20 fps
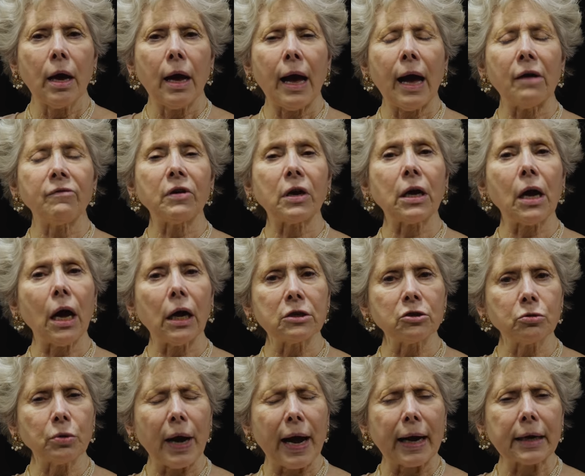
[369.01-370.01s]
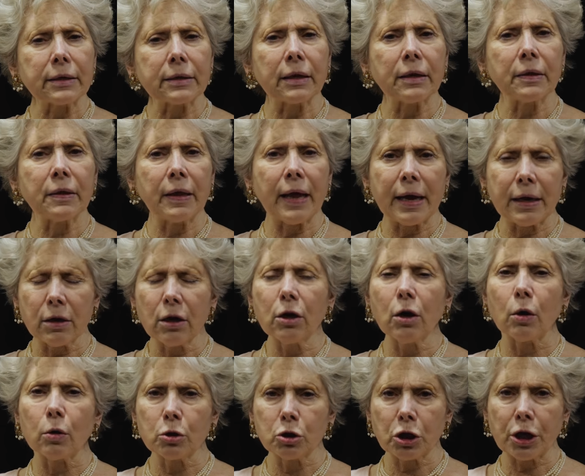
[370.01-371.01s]
have a contract that they
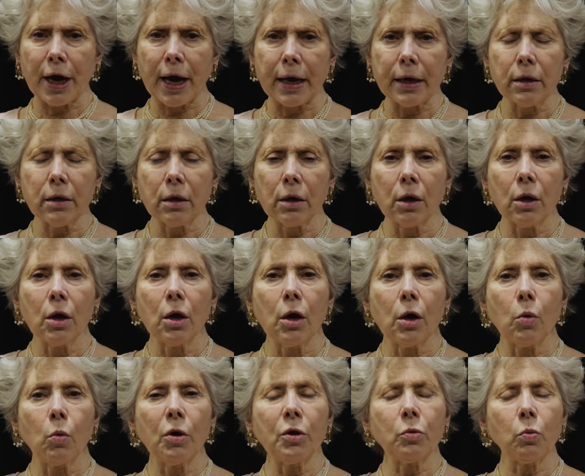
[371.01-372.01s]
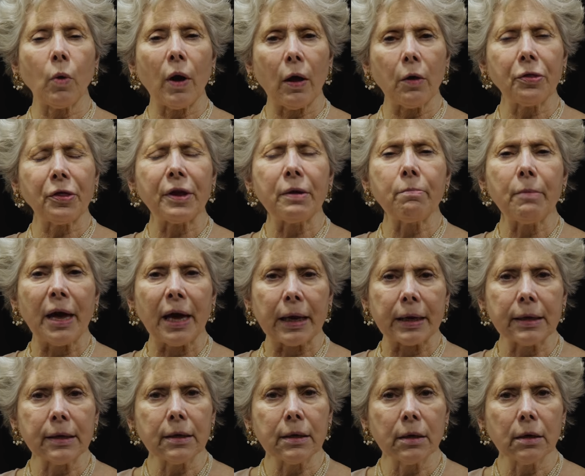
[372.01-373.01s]
negotiate with wealthy
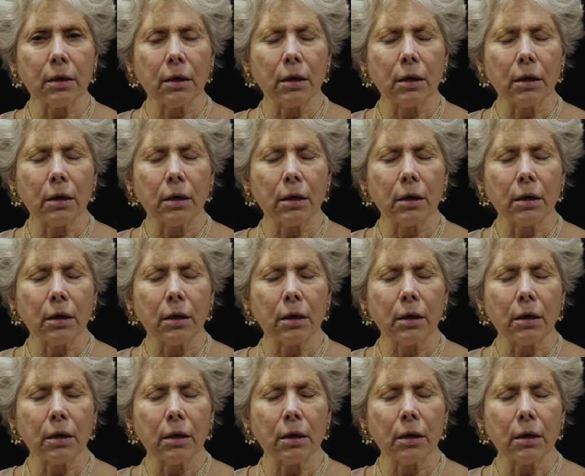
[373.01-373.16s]
men